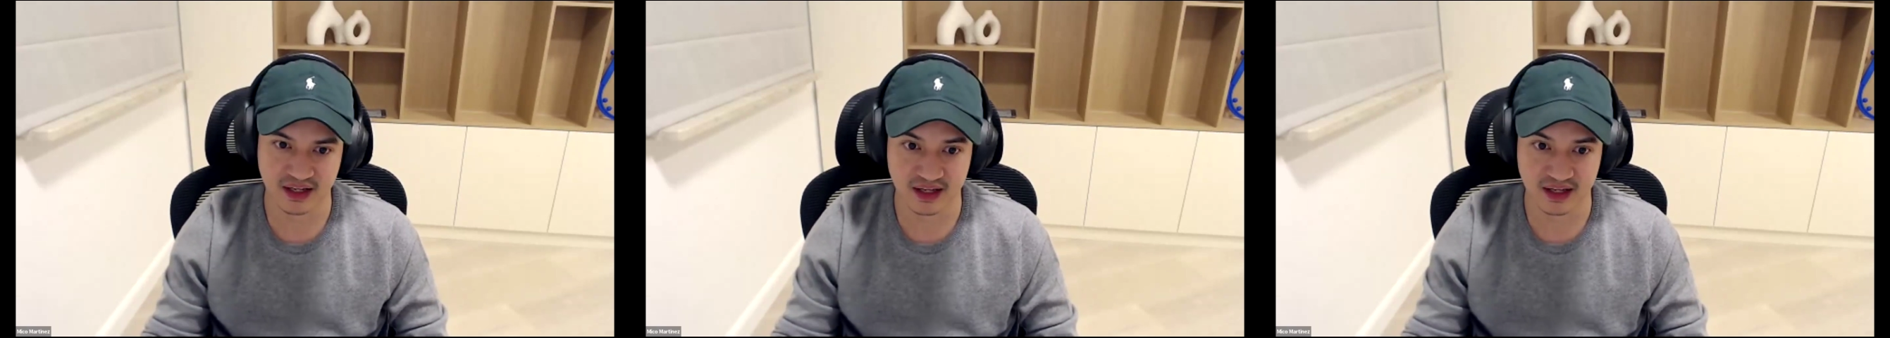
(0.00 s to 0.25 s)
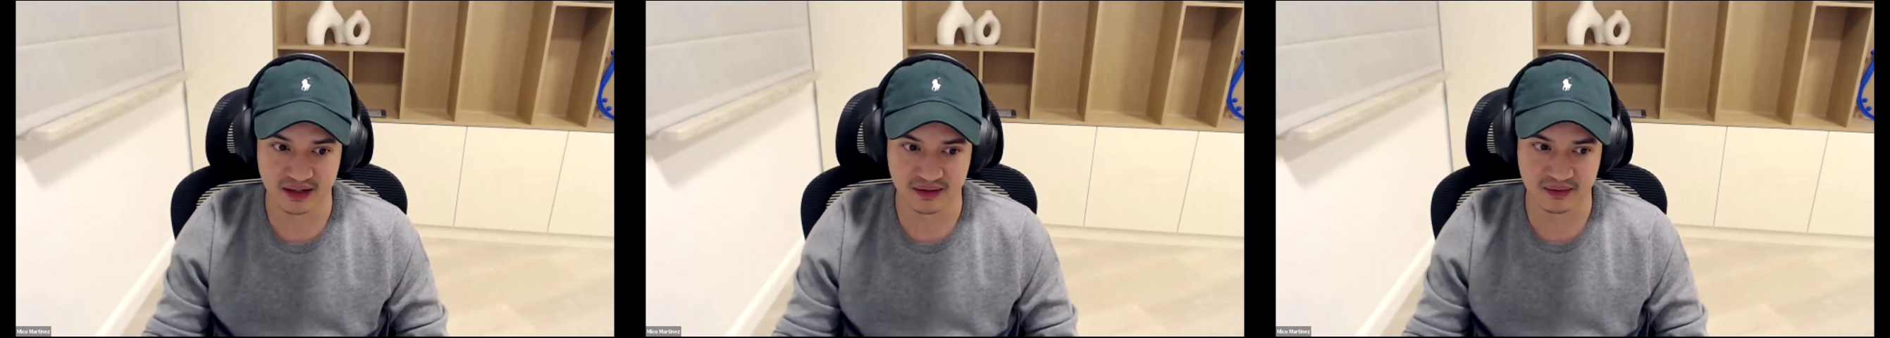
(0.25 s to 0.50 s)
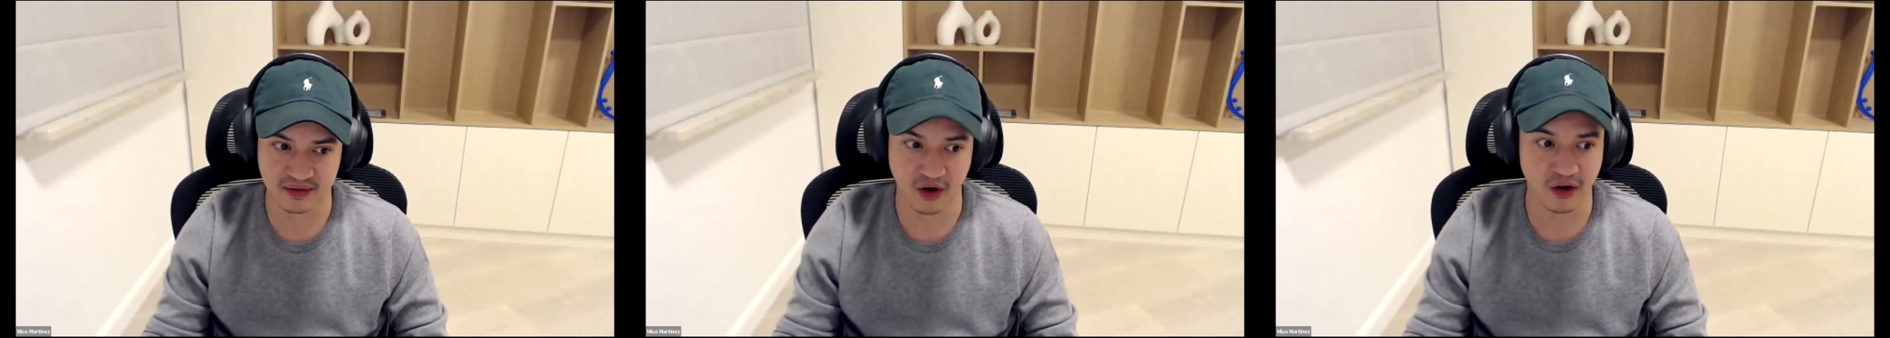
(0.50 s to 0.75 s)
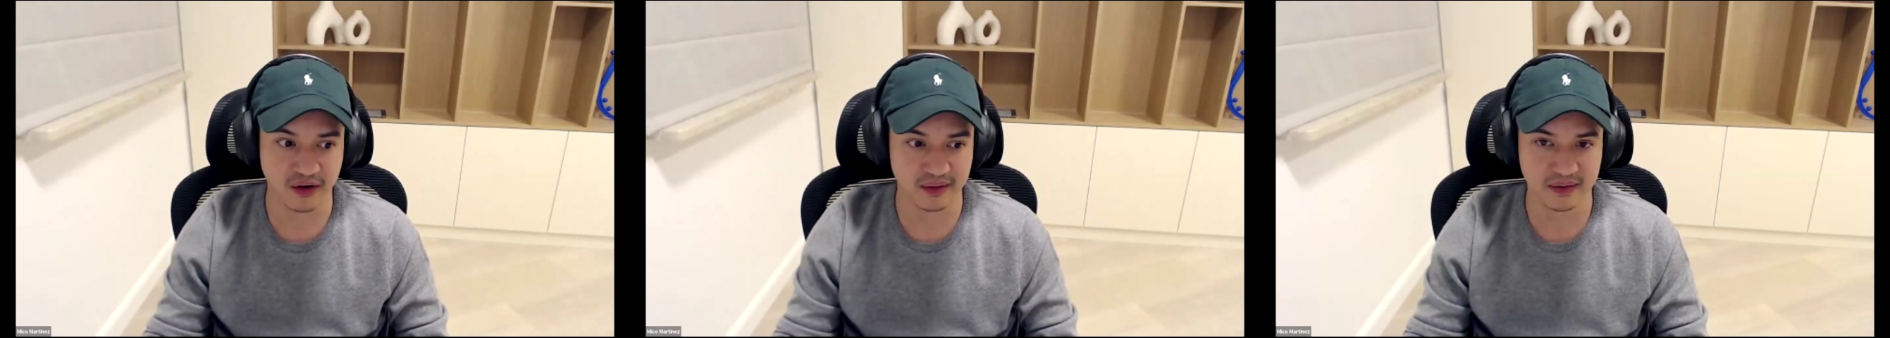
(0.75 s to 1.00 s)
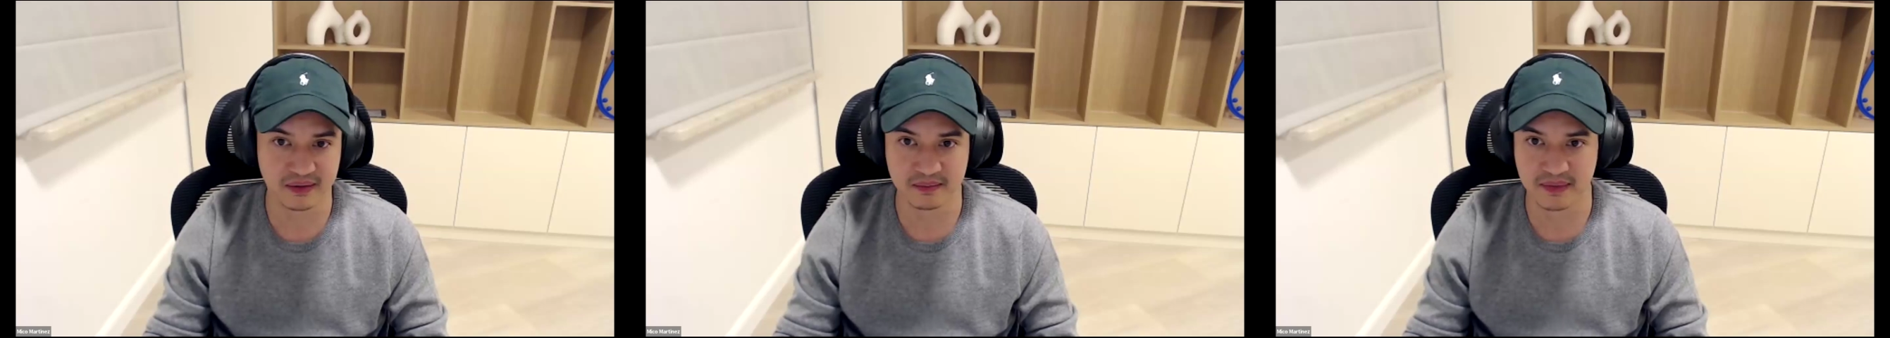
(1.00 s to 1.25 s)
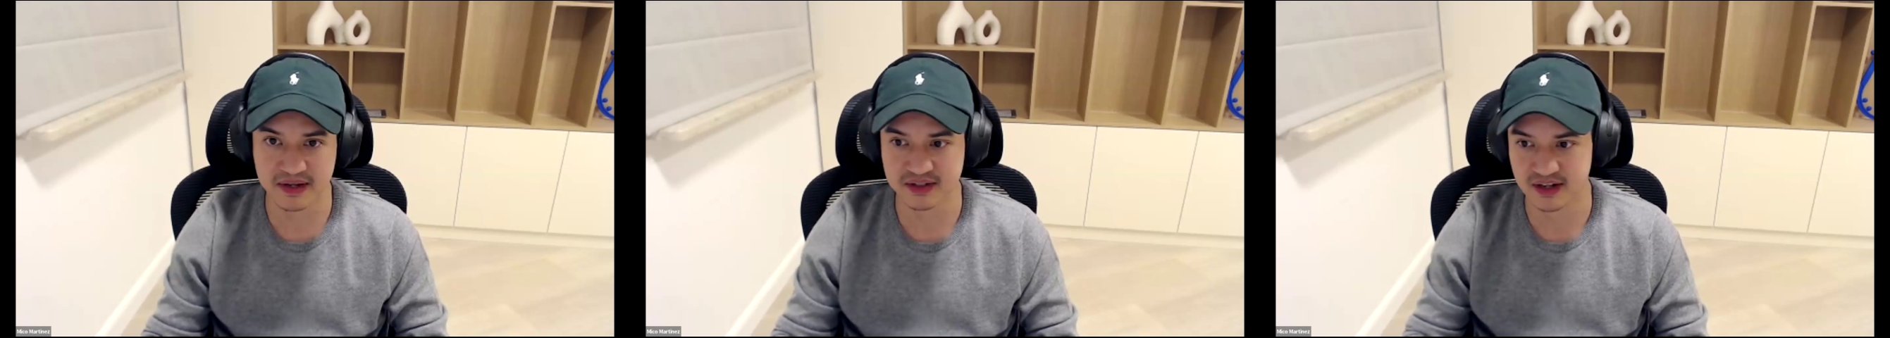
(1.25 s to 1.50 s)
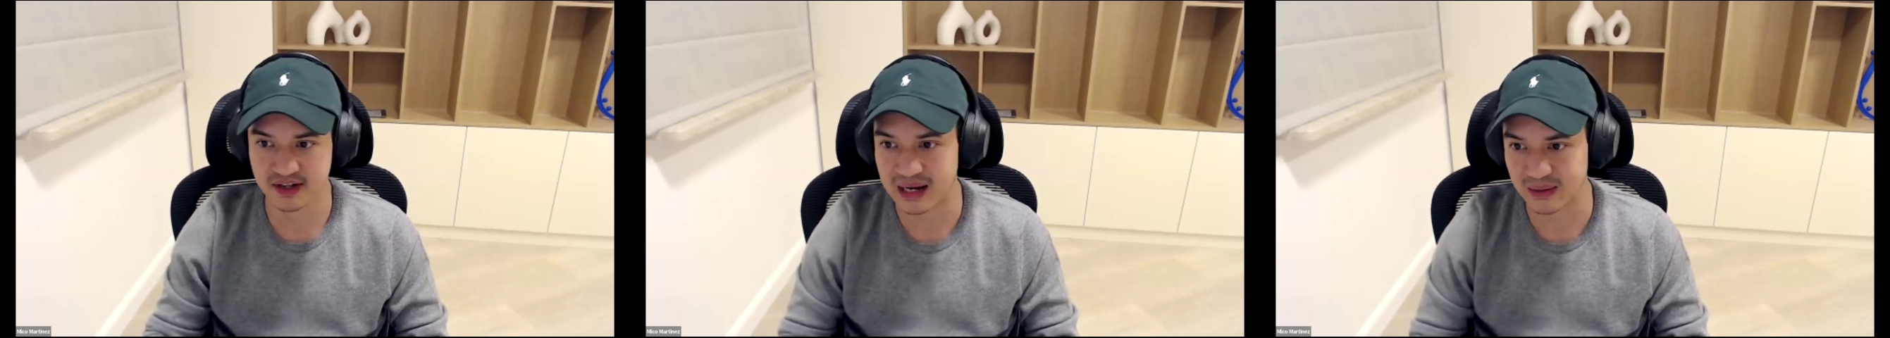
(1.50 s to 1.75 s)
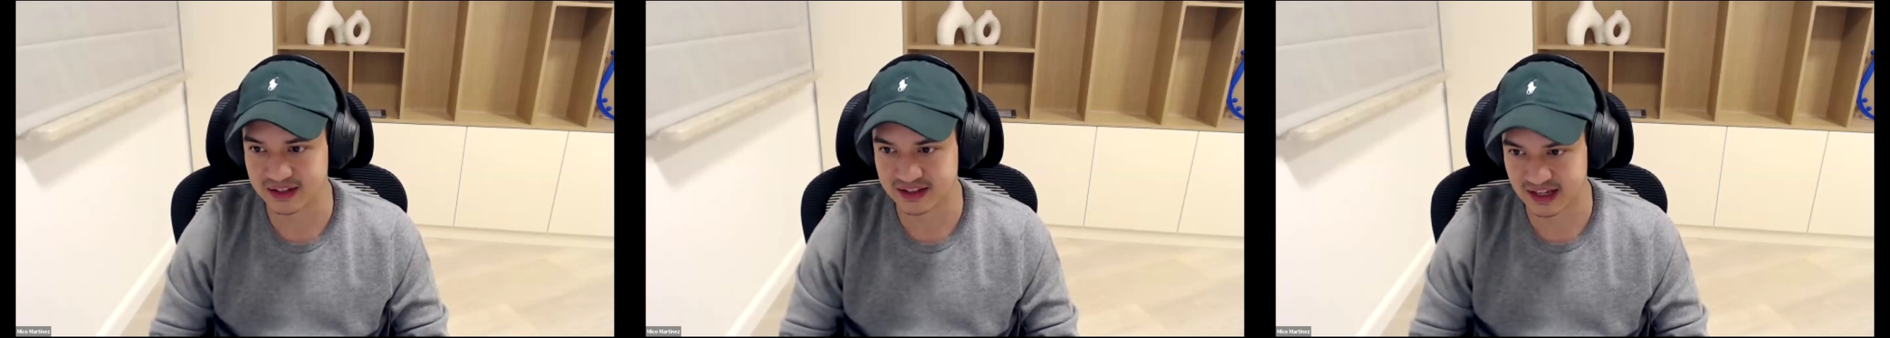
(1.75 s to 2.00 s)
uh, on, based on
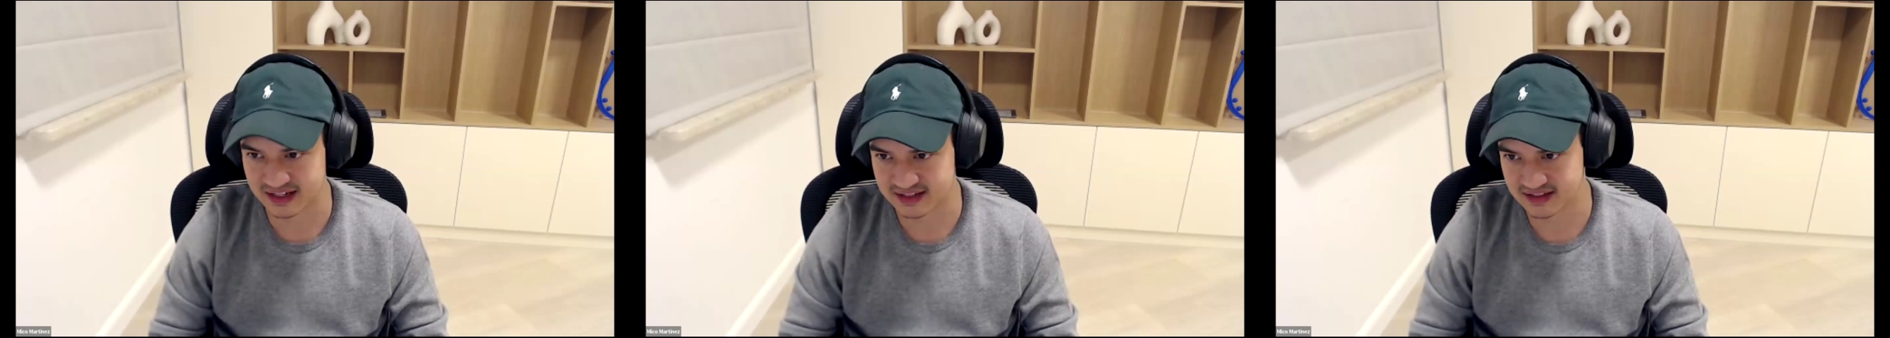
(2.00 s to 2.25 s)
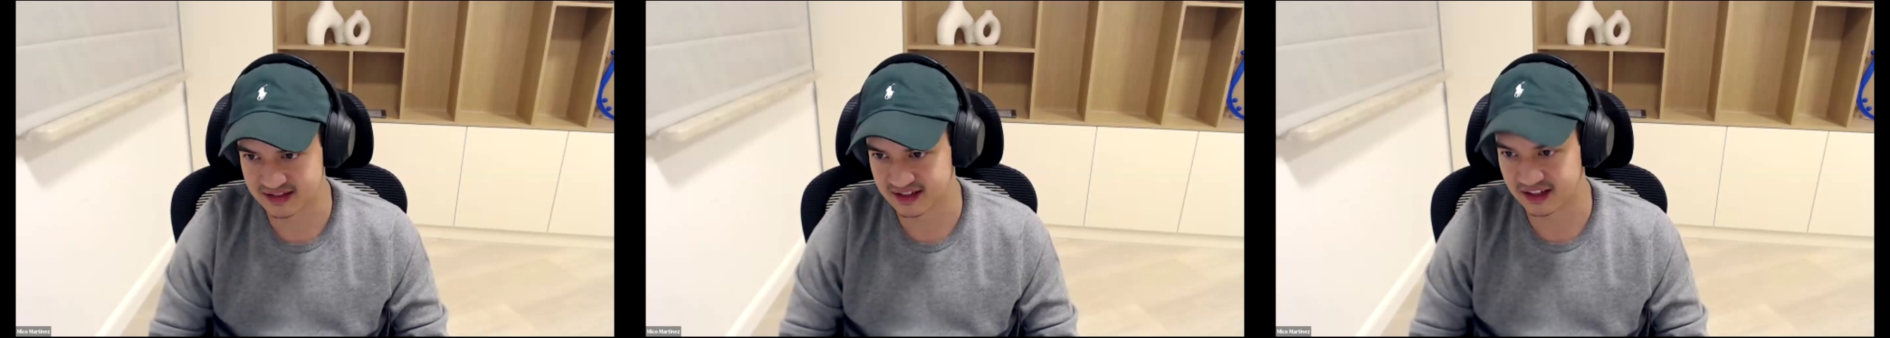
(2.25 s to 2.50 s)
our tests.